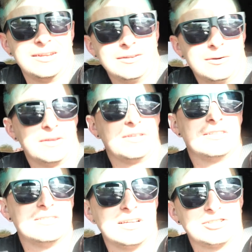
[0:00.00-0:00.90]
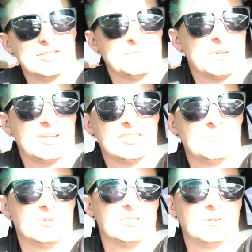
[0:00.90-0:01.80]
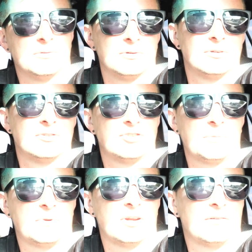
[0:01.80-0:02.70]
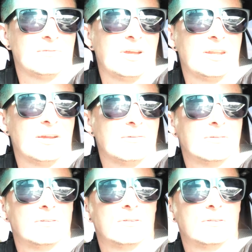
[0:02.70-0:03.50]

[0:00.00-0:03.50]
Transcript: No, I think this actually is my customer too. Dropping it off right now.